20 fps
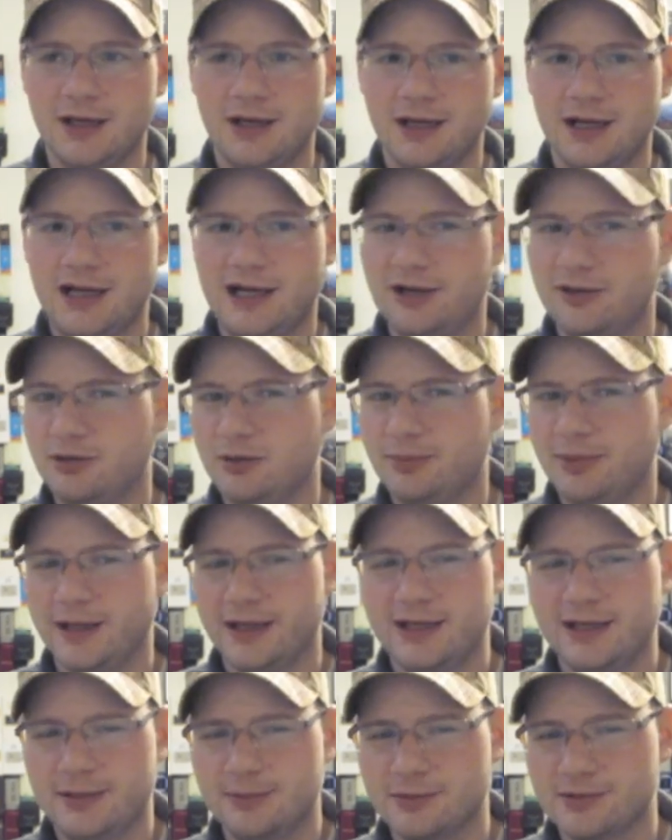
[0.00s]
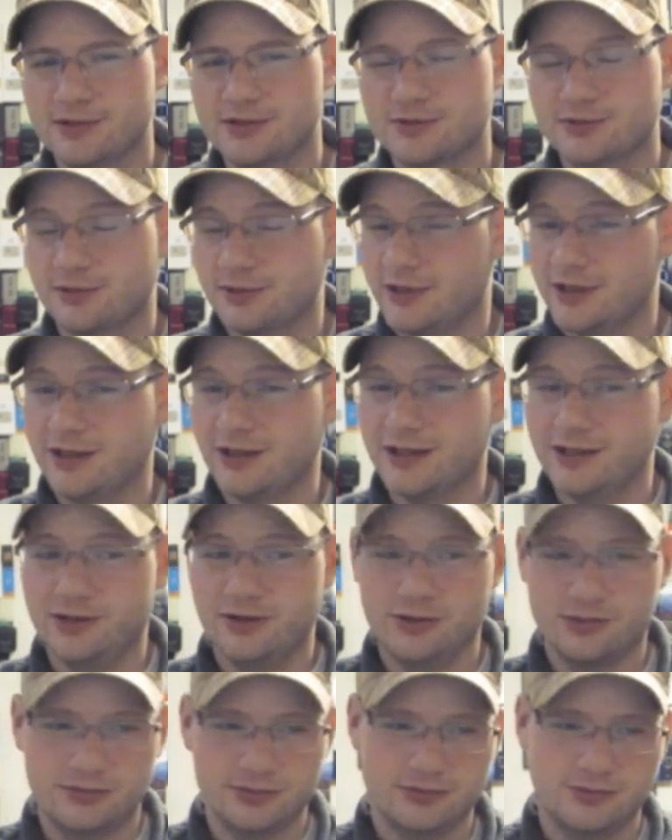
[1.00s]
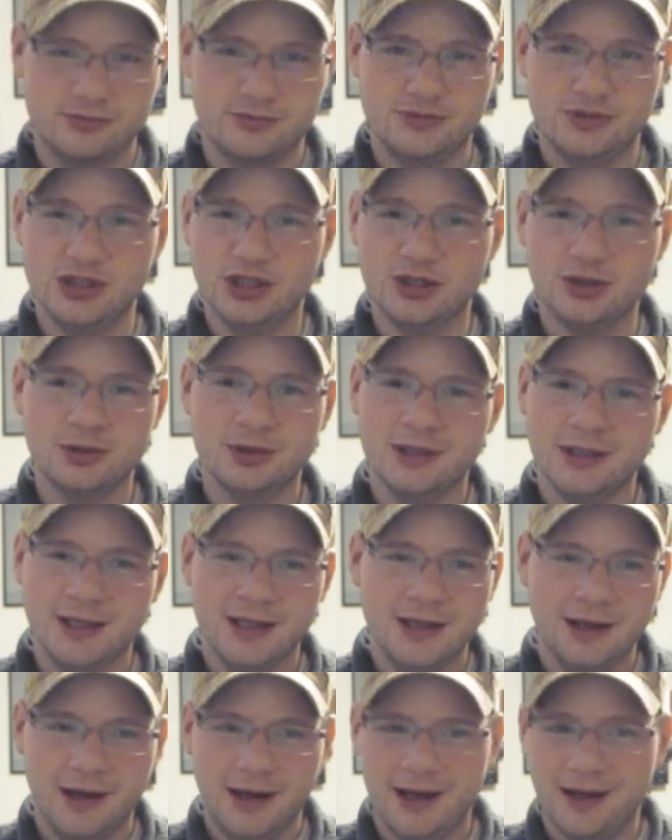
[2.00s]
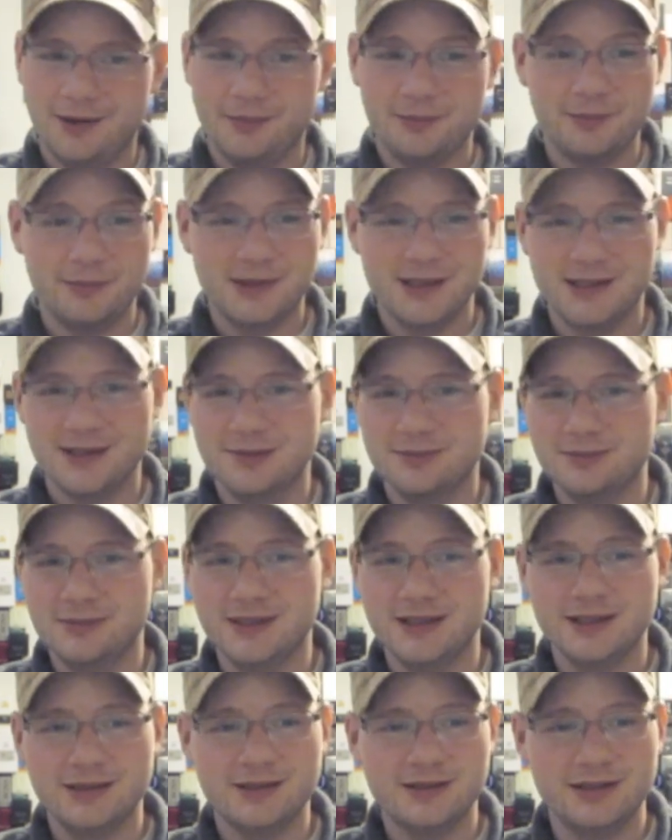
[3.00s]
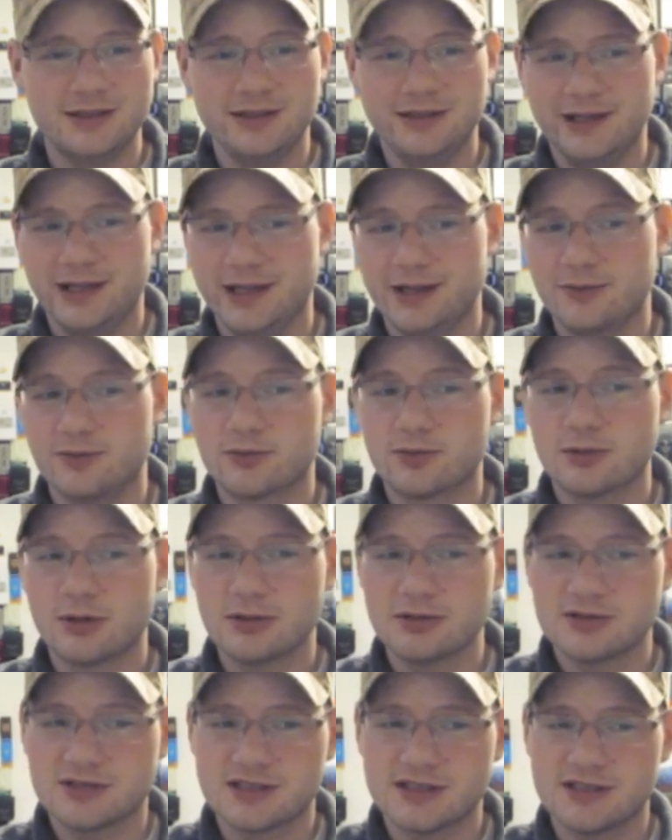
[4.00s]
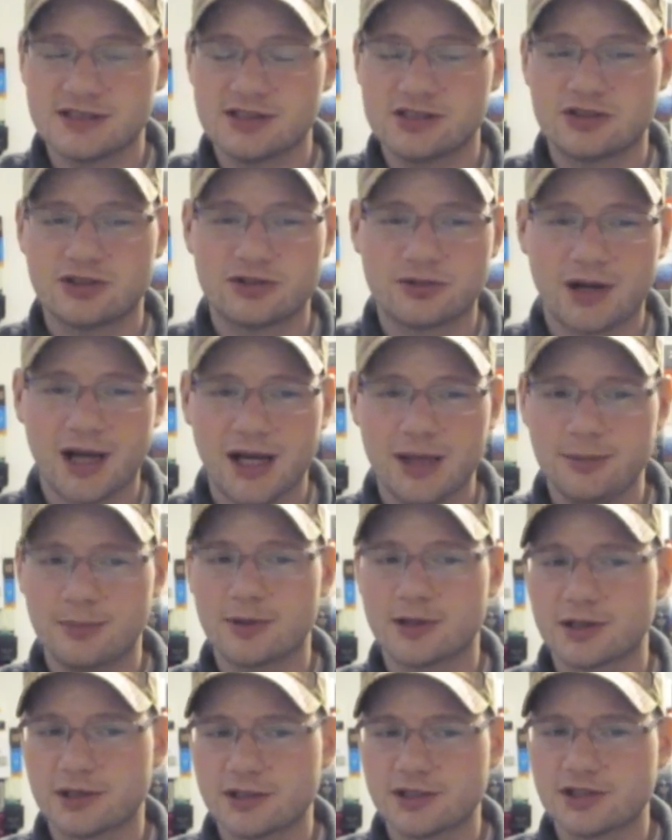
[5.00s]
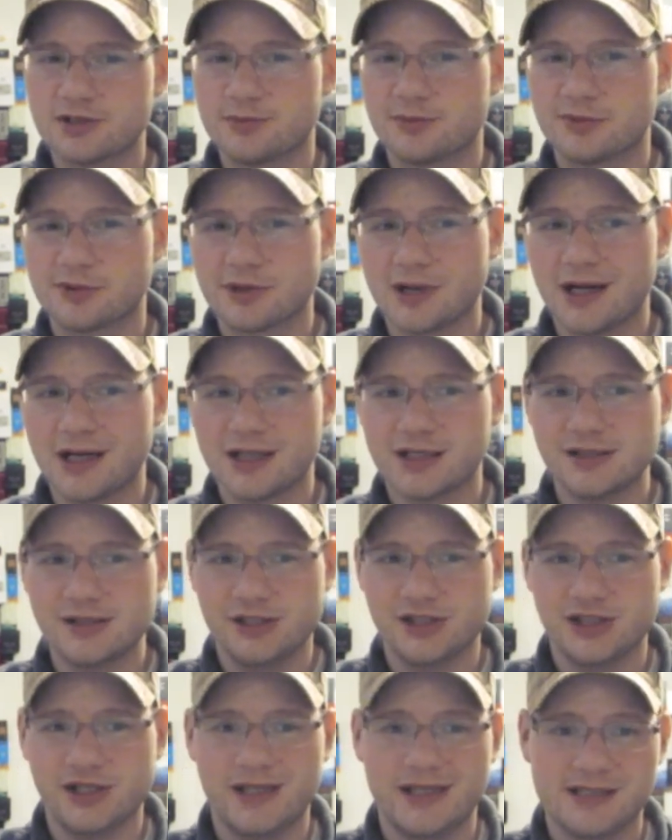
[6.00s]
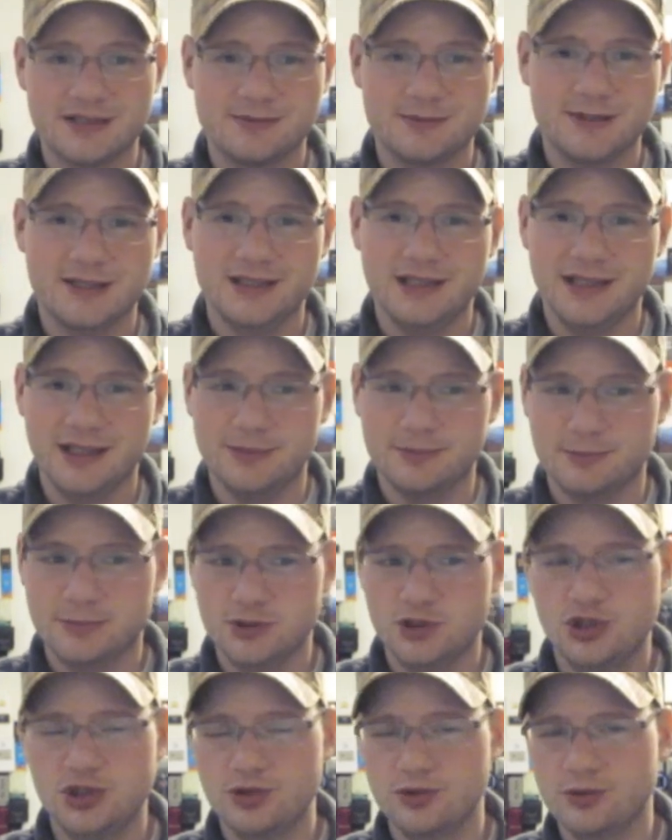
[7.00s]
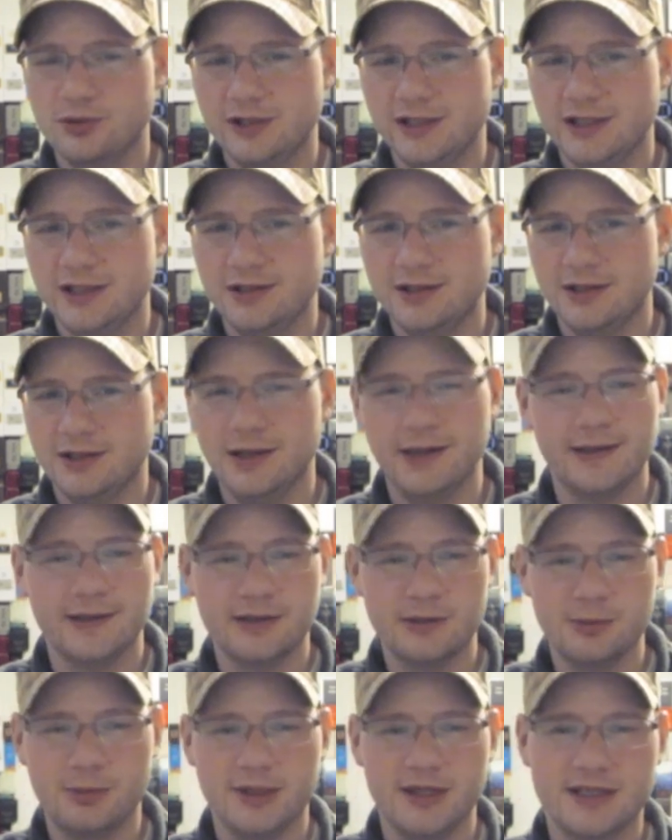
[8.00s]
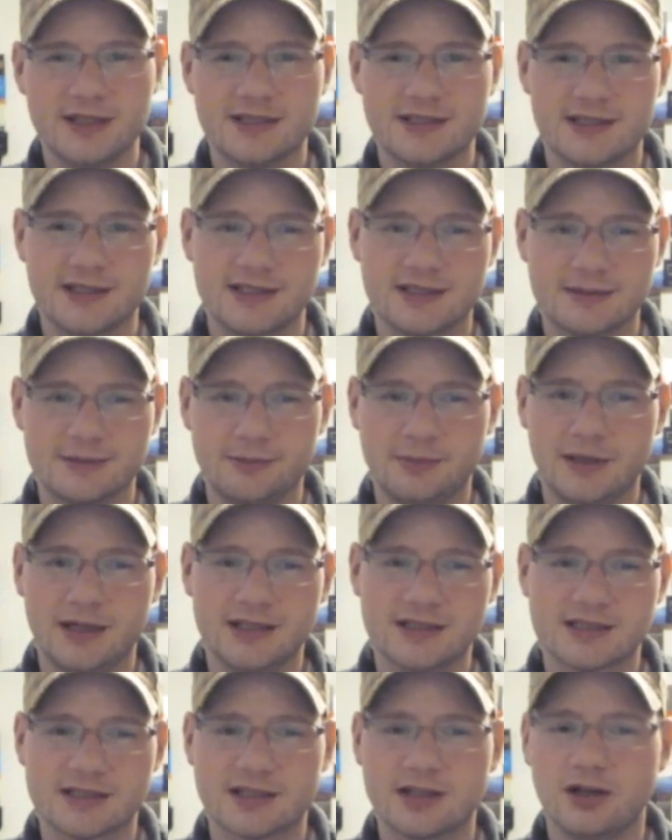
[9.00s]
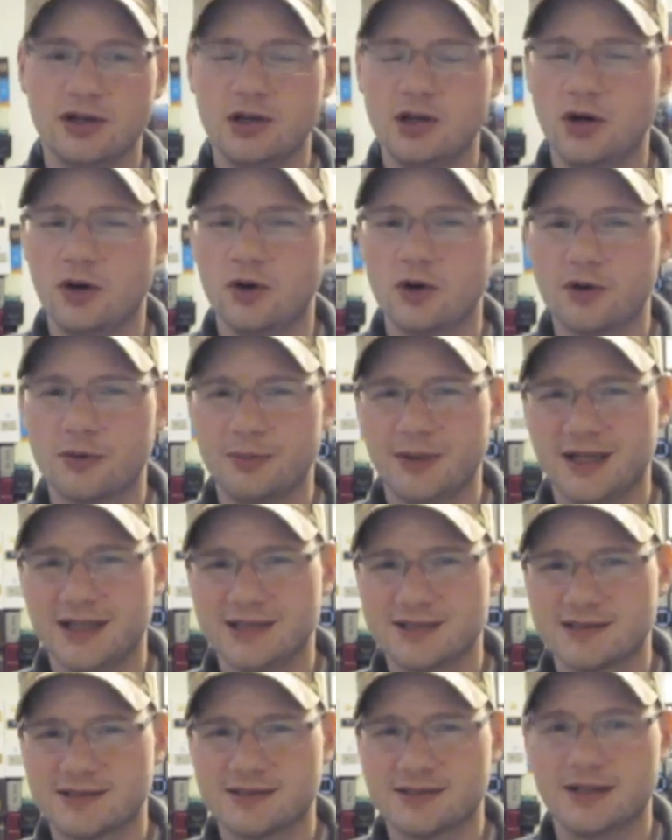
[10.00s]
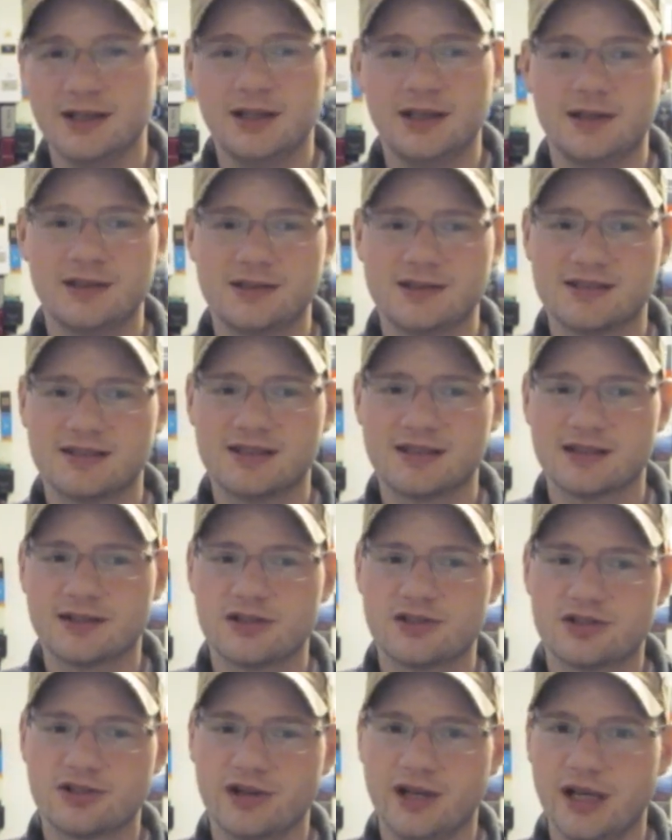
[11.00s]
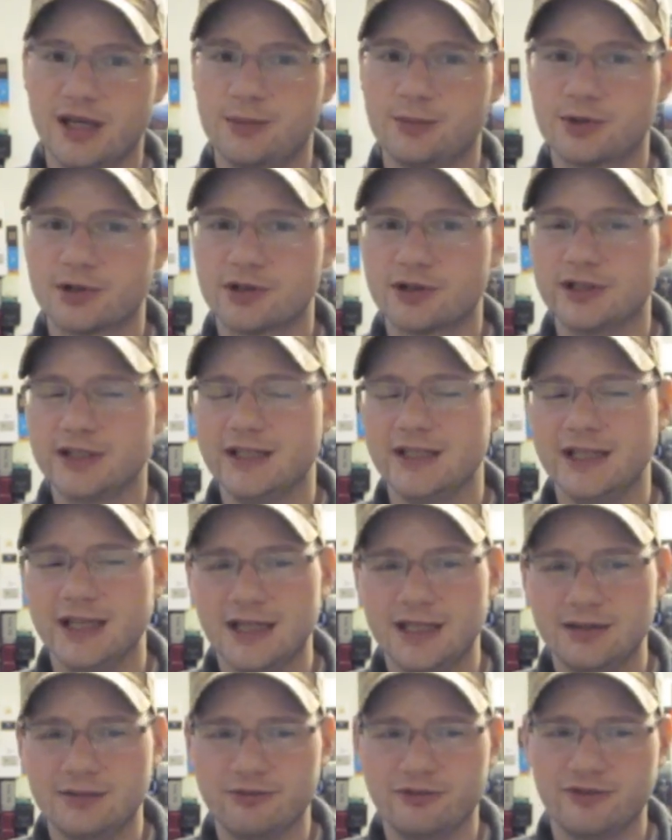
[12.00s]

How a pineapple is royal, I don't know. In the mid, you have roses, dry birch, Moroccan jasmine, and patchouli, and the base is musk, oak moss, the signature ambergris, and